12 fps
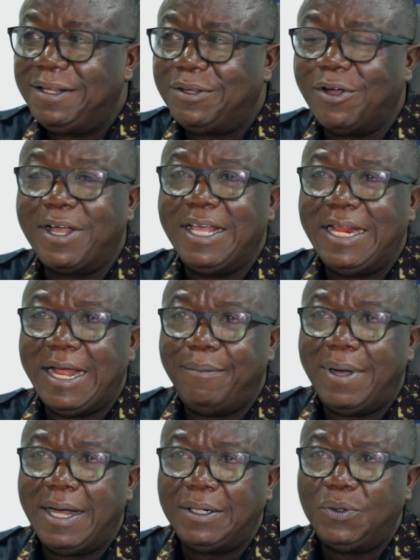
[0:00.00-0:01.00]
talking
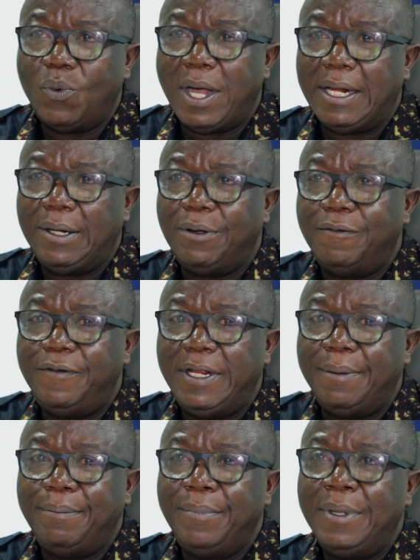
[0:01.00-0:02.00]
about one of
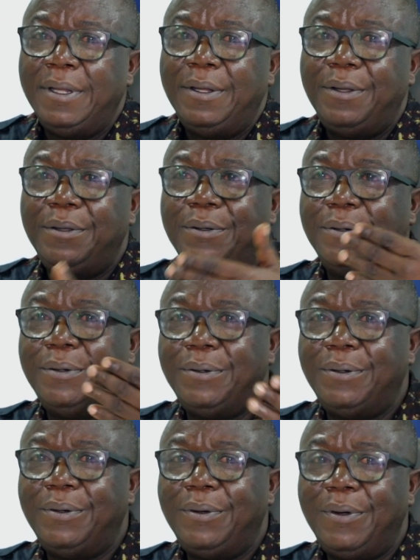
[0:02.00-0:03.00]
them.
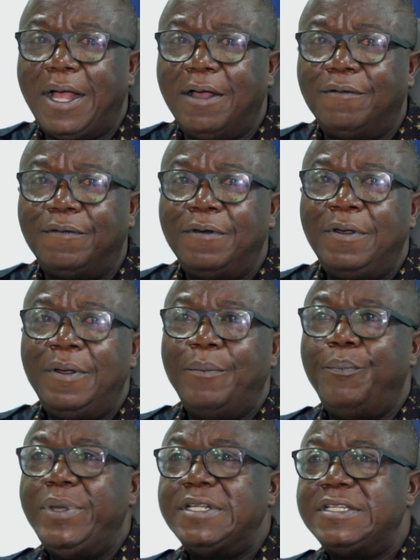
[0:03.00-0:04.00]
You have
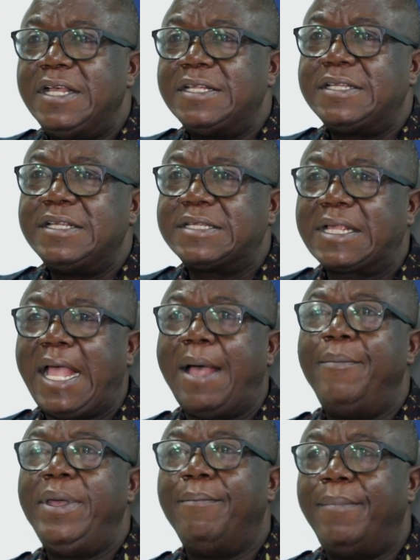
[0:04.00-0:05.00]
businesses
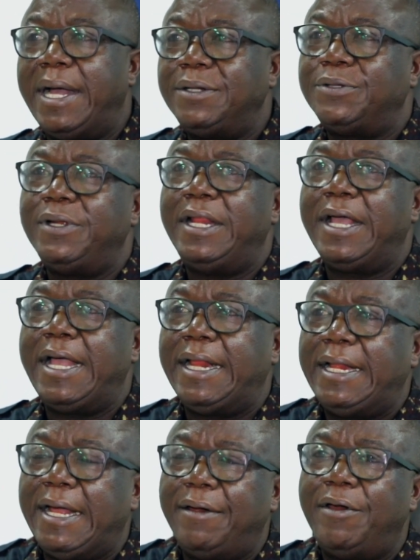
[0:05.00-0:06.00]
coming back to the
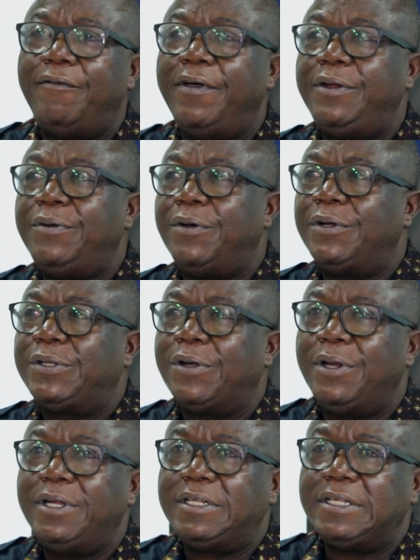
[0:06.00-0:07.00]
Ghana Revenue
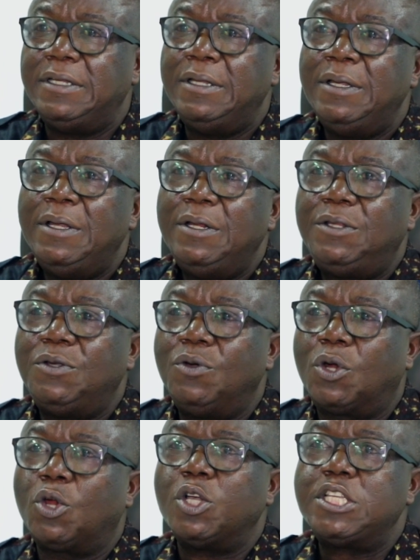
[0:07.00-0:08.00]
Authority to
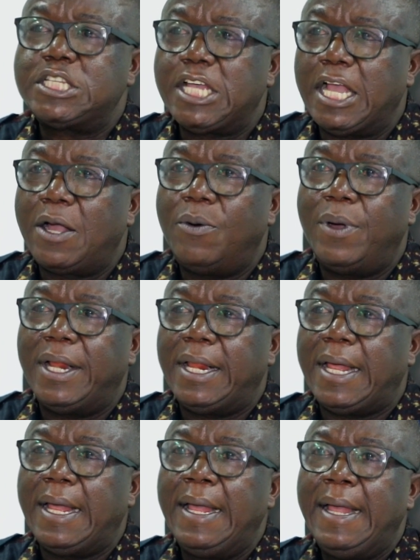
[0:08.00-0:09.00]
cross-check
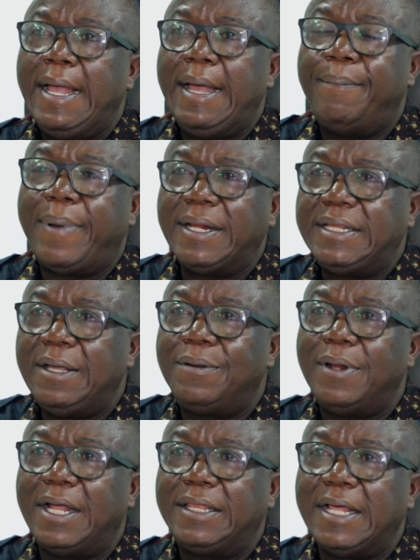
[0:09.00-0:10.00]
whether a
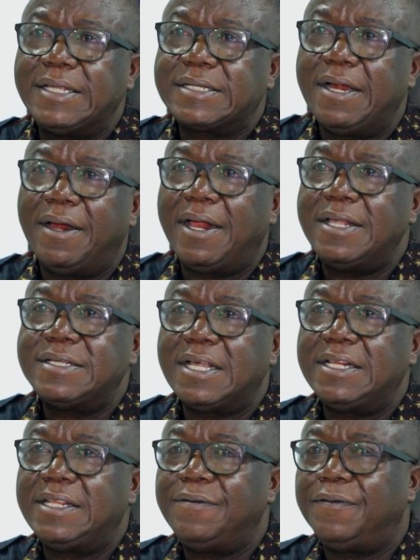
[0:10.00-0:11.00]
particular tax clearance
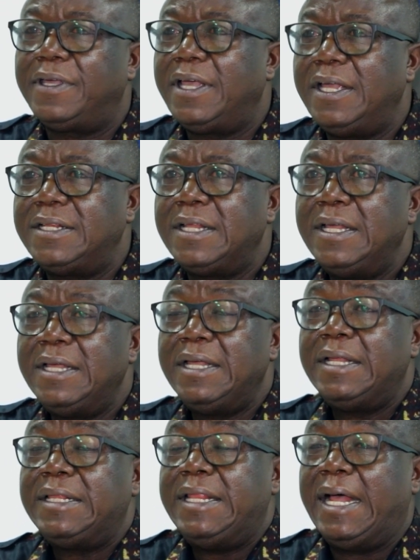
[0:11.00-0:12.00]
certificate
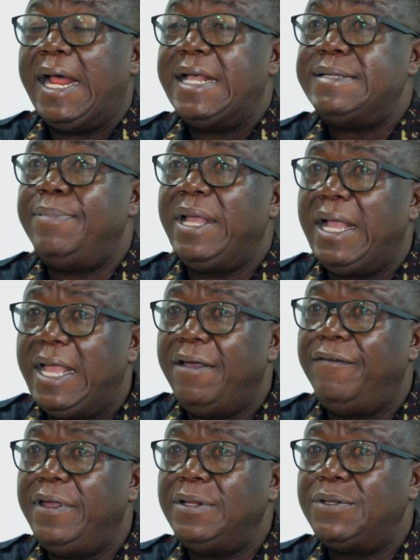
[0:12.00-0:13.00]
that has been
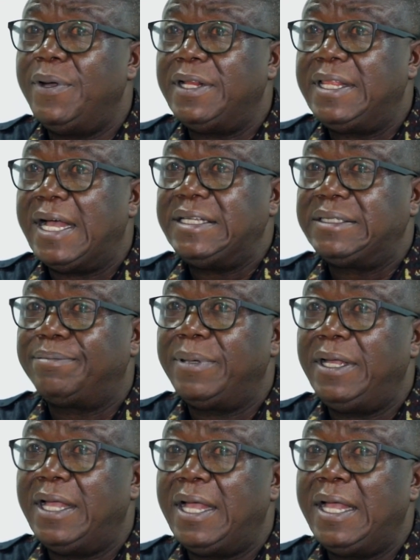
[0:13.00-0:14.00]
given to a
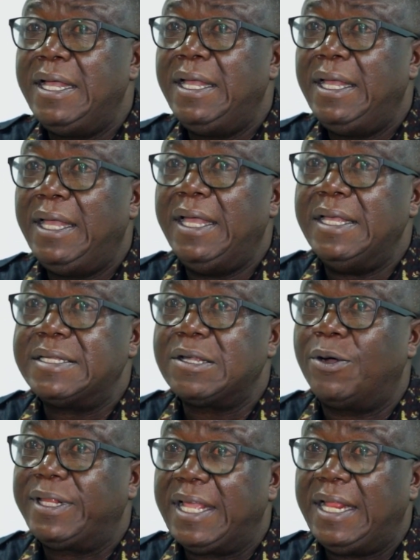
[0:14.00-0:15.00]
taxpayer is
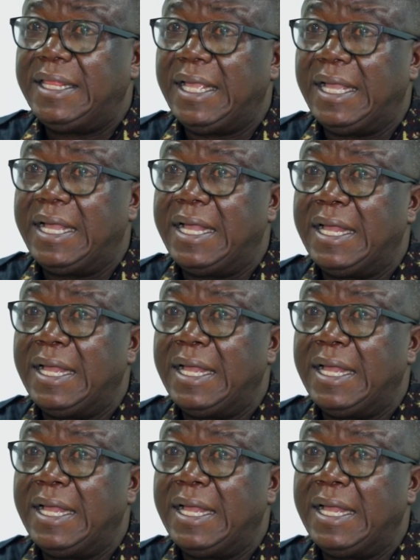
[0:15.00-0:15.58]
authentic.